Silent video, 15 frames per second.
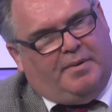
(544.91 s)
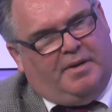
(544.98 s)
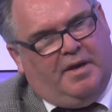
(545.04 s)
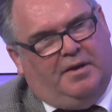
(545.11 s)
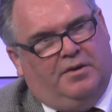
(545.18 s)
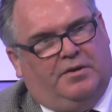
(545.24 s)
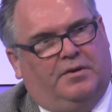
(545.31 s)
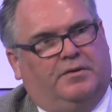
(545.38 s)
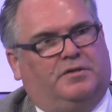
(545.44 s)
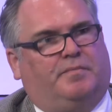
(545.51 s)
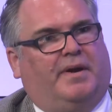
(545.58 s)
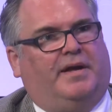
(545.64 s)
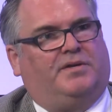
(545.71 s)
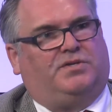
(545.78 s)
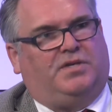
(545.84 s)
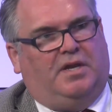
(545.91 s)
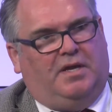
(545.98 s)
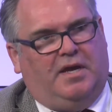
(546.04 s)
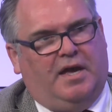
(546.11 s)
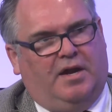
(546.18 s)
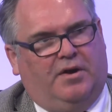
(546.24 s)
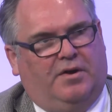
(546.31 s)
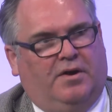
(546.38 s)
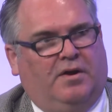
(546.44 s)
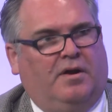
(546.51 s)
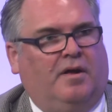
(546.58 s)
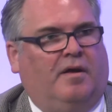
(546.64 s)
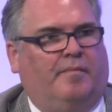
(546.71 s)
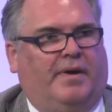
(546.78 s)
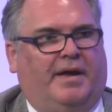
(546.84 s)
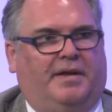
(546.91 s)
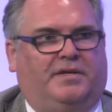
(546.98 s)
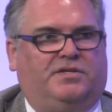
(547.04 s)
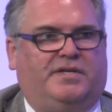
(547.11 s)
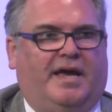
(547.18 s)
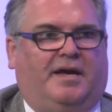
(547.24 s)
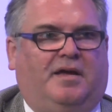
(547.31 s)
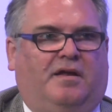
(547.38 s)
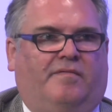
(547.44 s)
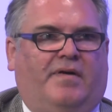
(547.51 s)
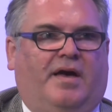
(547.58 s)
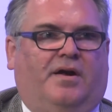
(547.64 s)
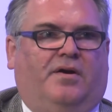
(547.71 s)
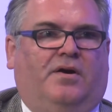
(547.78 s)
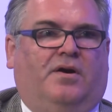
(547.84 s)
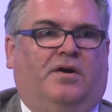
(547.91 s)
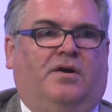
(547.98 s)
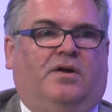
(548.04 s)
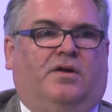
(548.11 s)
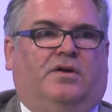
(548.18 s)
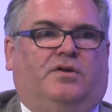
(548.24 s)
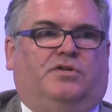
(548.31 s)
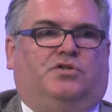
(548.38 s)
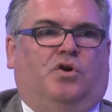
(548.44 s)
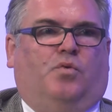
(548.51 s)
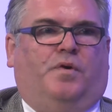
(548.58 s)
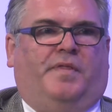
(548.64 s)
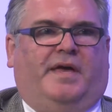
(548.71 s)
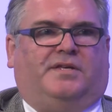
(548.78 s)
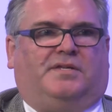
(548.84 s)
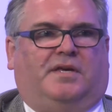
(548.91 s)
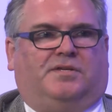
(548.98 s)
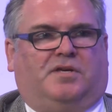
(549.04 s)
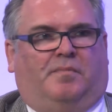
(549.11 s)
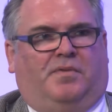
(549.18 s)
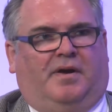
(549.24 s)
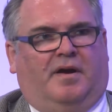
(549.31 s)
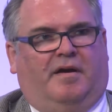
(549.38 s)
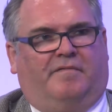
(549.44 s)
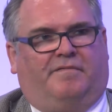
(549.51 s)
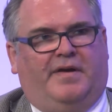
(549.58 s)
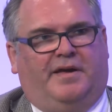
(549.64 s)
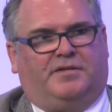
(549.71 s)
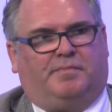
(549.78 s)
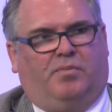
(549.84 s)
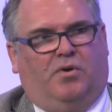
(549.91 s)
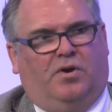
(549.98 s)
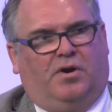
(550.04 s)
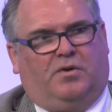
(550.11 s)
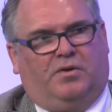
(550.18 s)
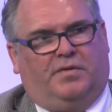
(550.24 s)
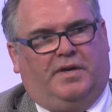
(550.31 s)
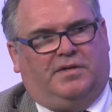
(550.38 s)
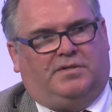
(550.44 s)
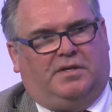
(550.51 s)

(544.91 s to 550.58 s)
editors, by a city editor, by an executive editor. So when they see something on Facebook or they see